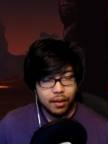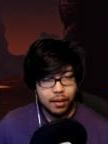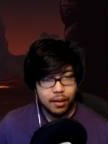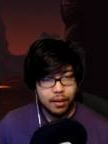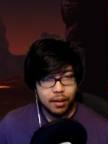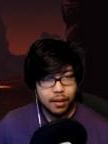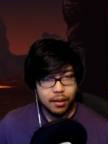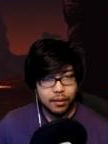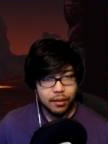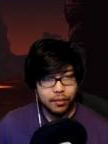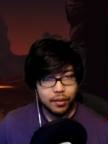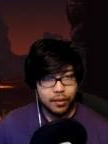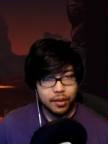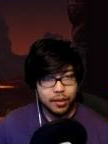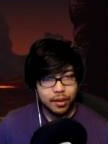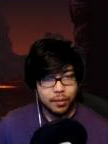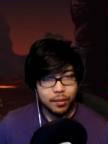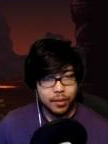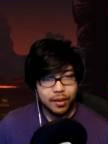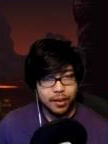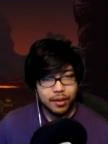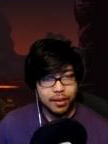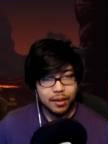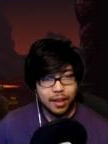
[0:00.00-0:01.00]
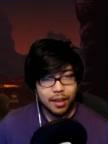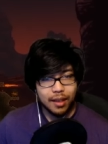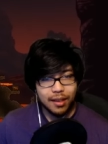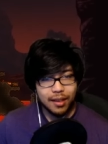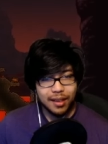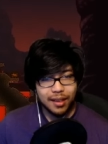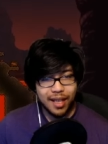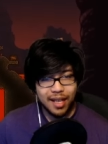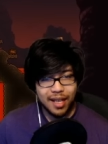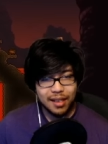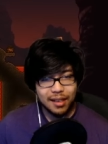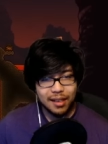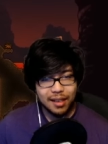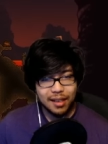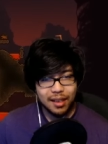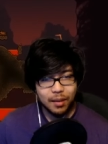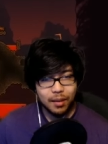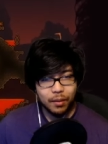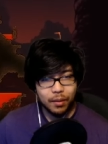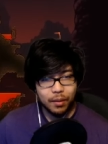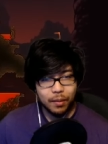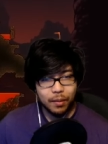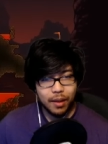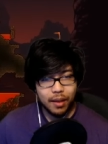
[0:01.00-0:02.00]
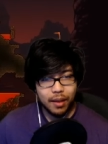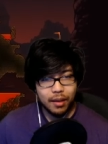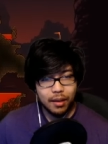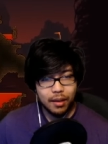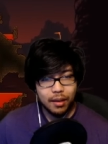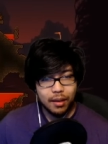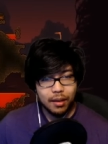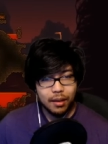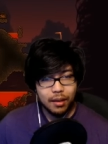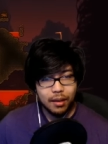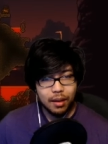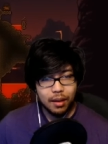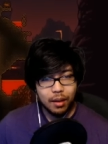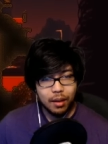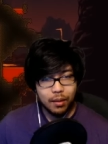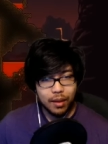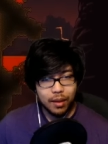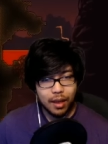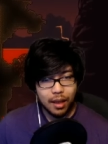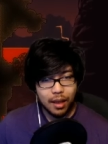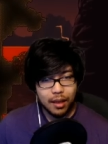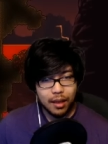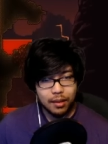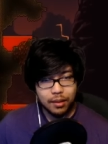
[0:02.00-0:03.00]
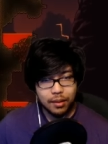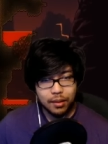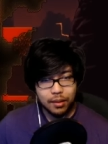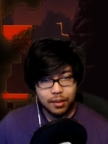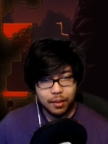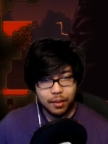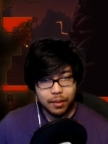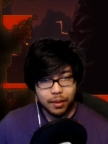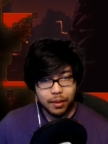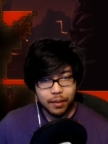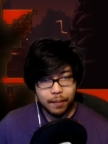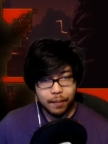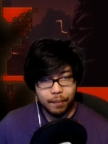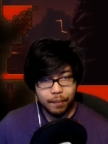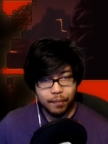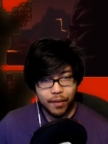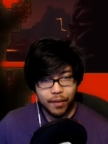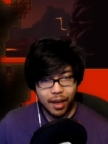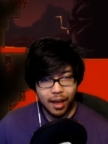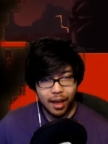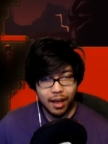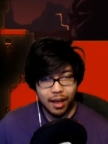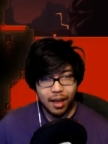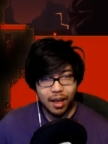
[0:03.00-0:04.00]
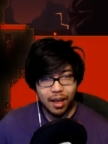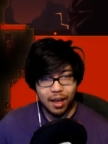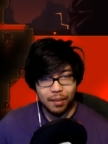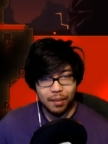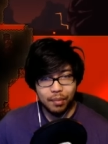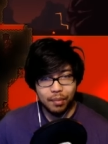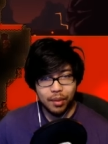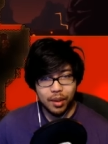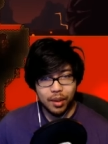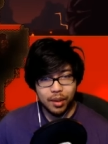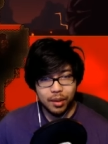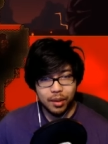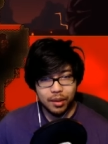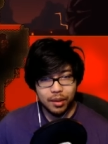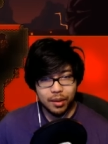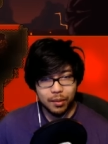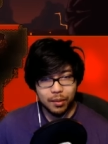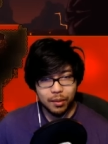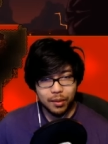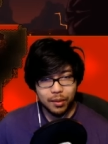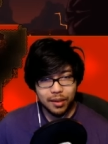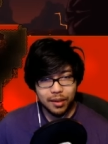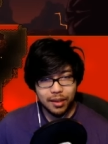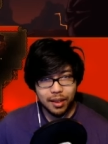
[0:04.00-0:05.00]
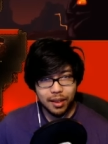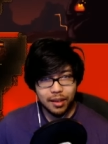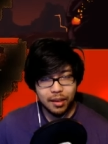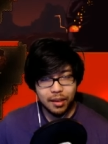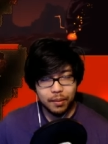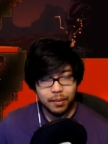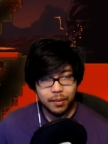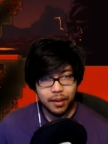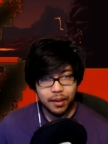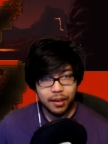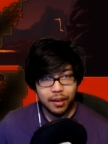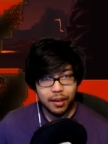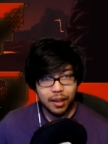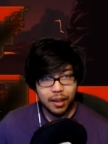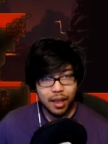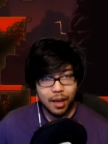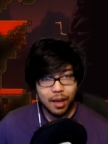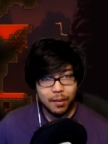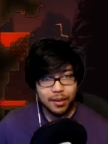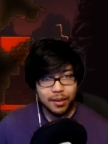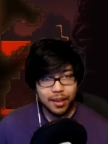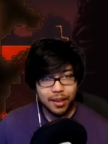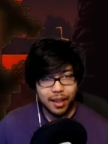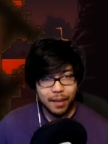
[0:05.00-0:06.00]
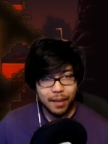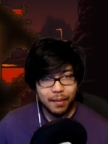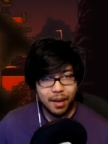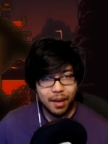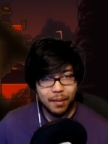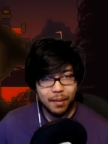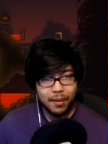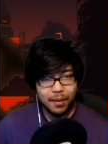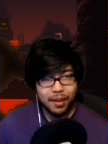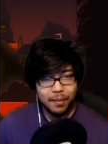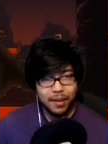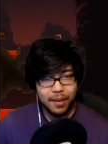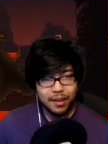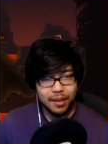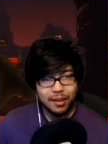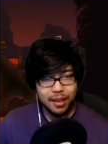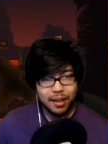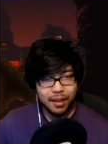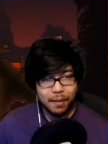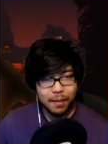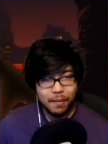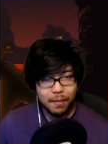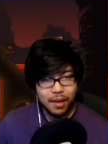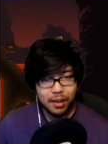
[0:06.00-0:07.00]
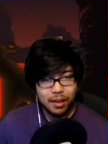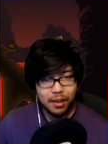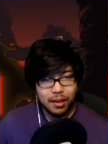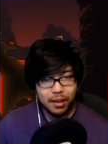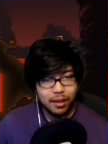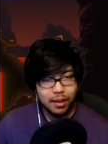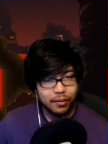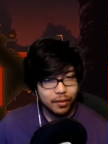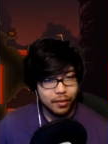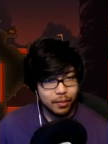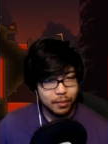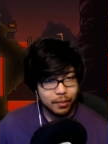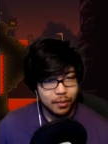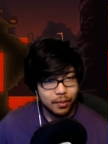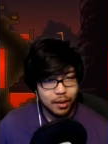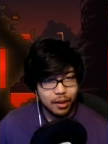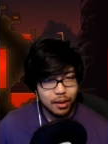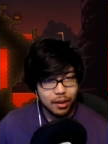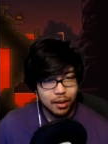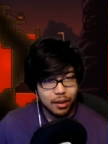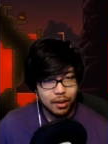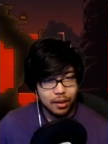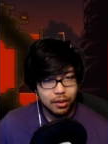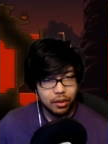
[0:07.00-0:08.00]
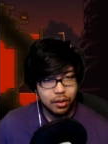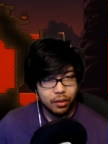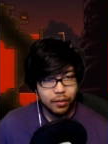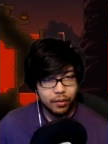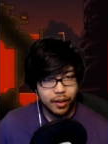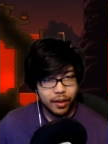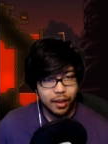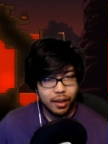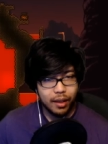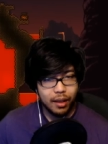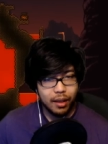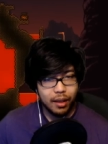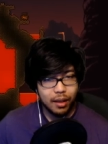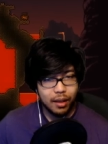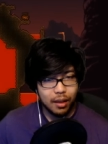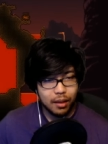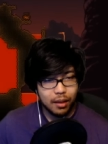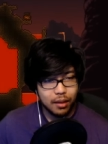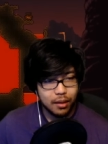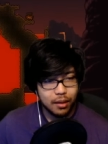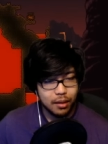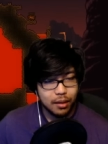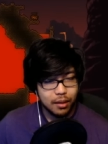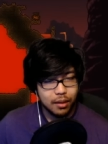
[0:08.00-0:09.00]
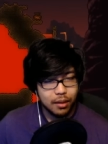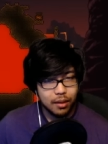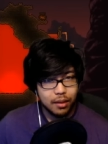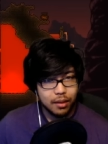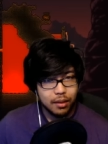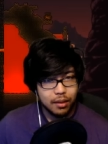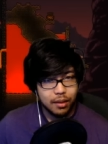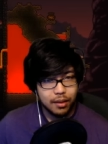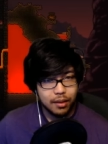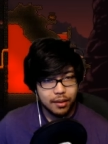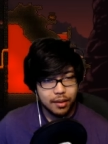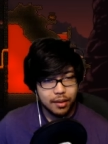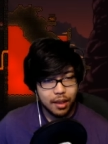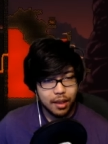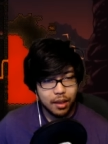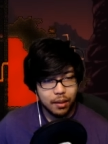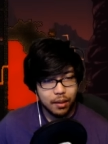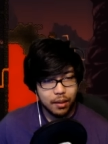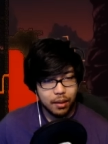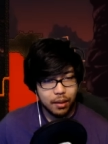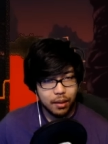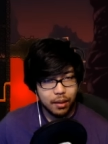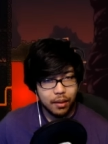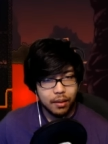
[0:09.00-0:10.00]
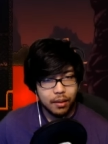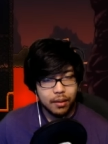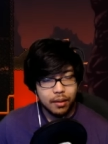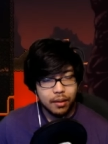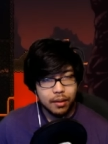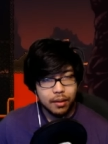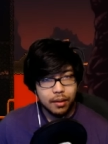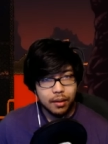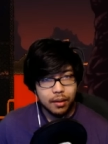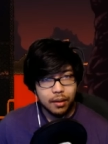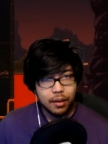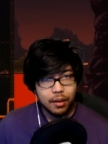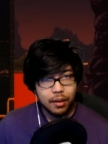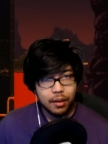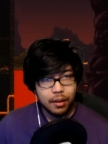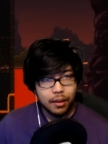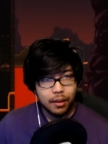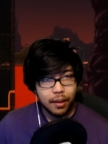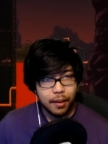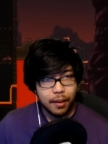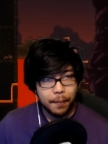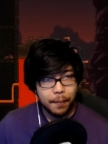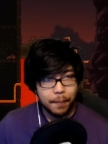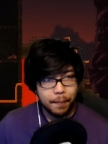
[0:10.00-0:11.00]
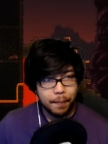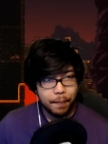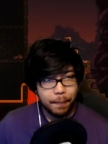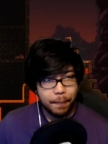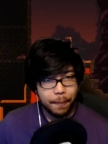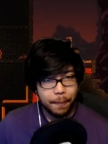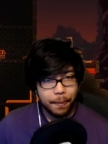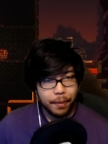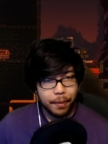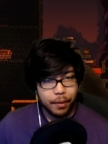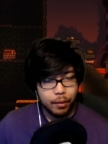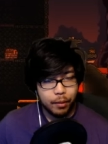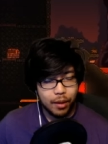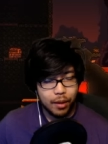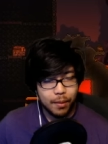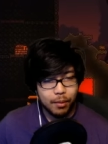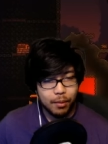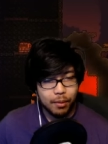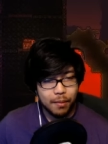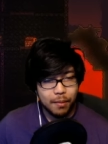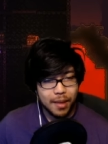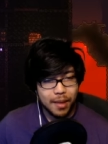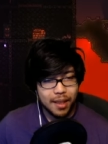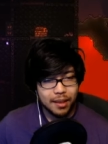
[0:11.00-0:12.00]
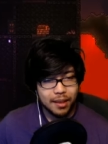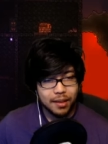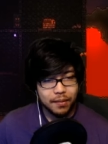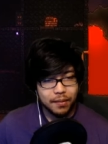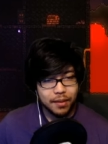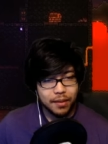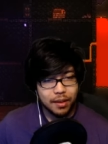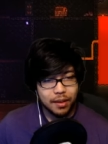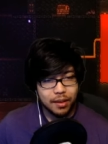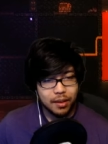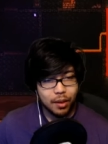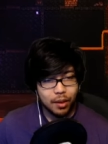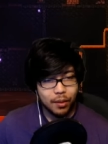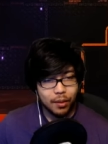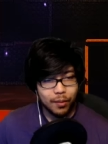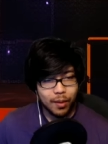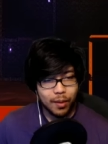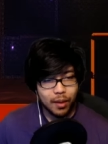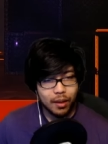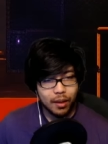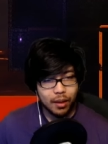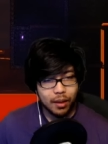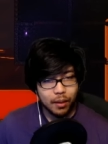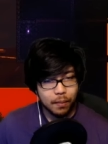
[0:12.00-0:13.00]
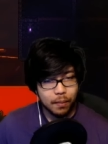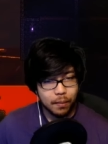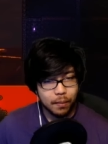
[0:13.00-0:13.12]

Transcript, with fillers: And for some reason, I just can't see them with my own eyes or something. Ah, I'm pretty sure someone would say something in the comments. Like, hey, mommy, you missed like a million of them. It's over here, etc. All right. Three more minutes of slow falling.